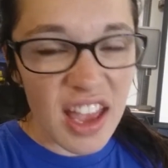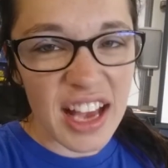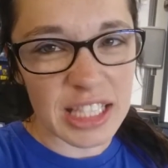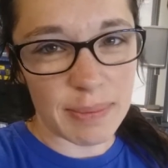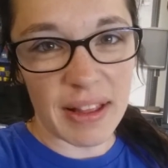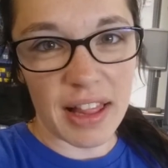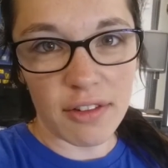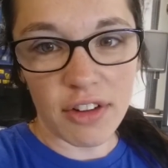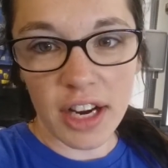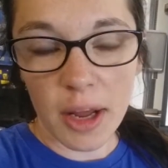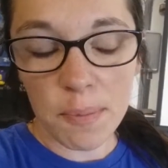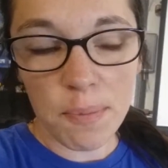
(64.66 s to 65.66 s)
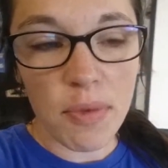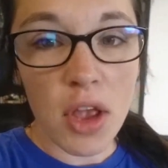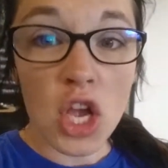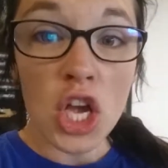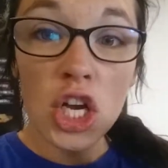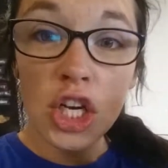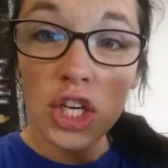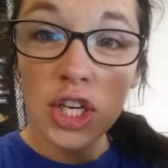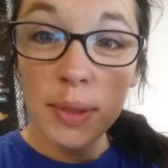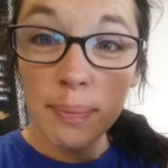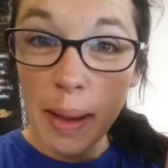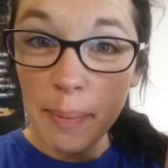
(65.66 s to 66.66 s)
That's my life right now.
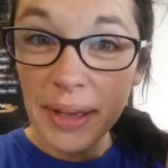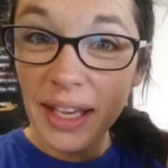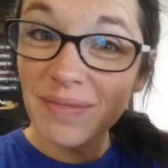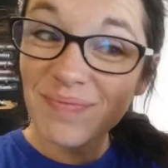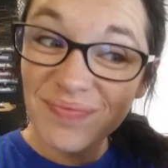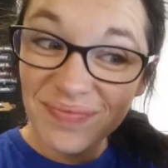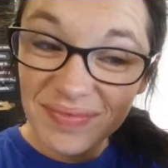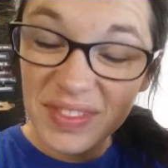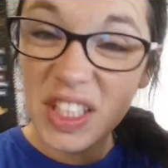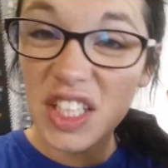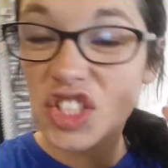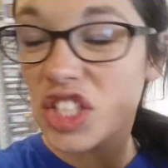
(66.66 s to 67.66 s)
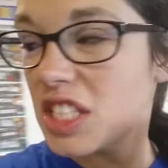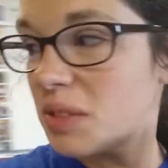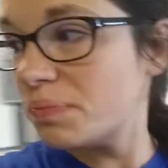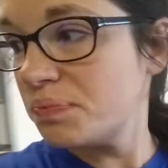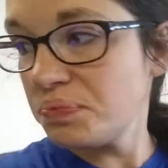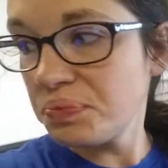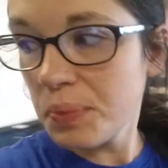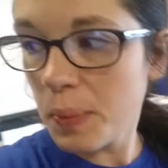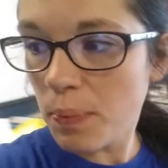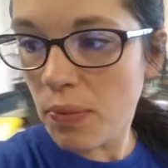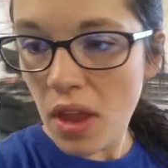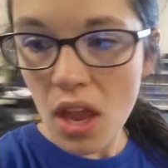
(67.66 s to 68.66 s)
Pumpkin, delicious.
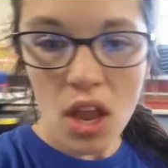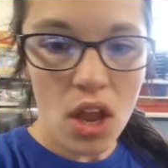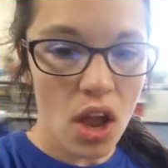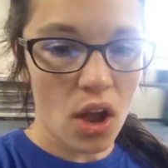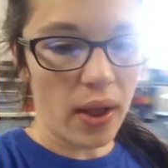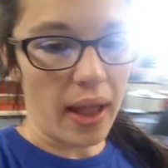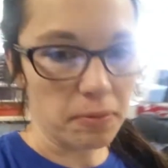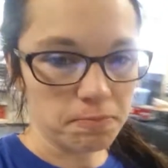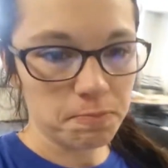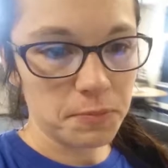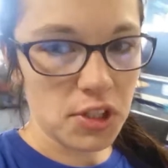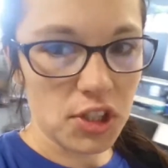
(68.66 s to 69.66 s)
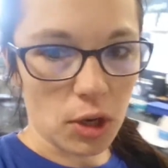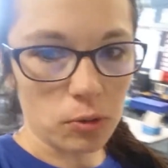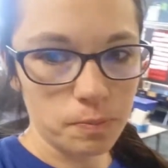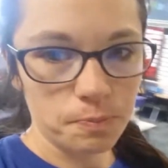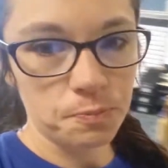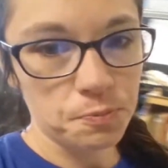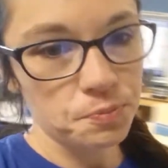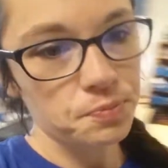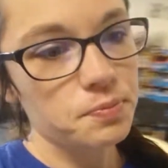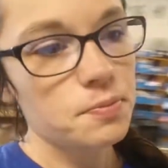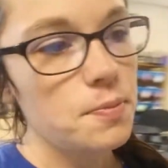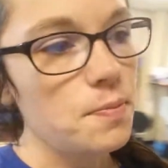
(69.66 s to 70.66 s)
Okay, so
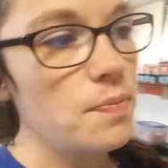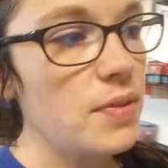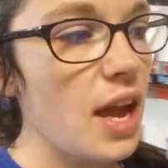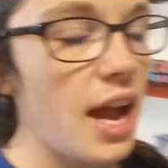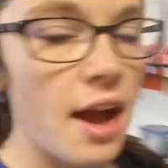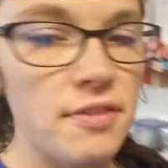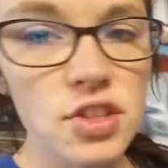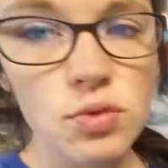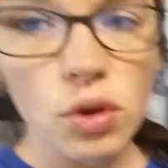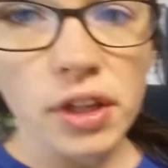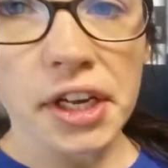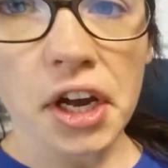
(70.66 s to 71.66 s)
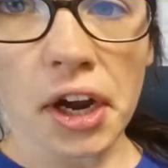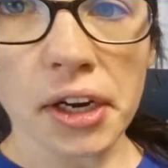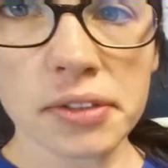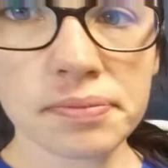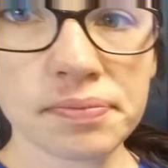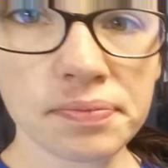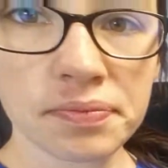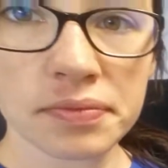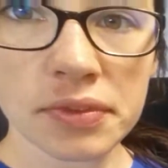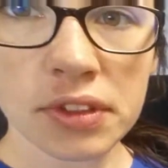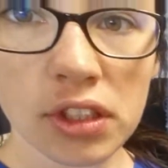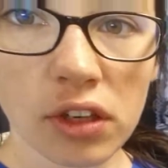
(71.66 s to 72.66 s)
I have this rolling cart
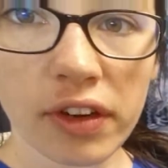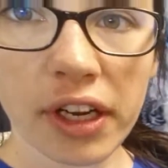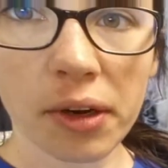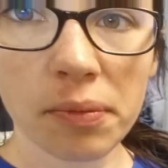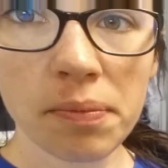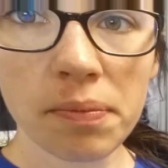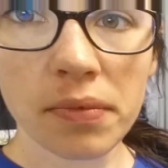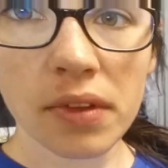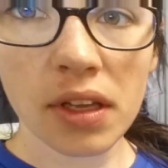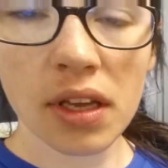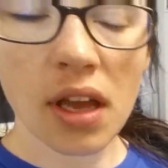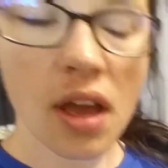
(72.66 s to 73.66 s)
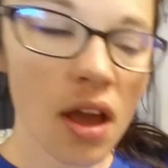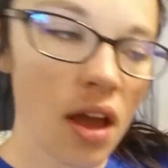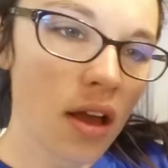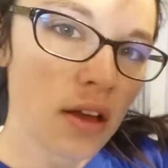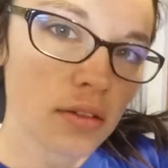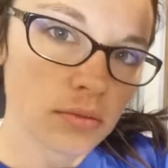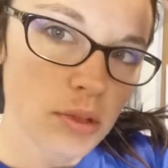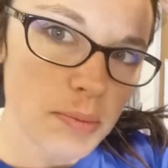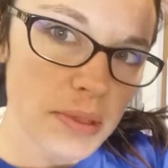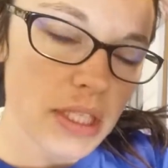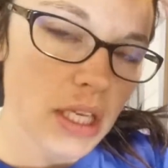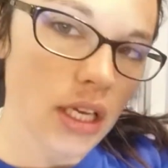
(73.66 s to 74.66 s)
over here.
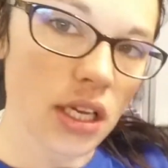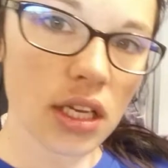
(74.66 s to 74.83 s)
Oops.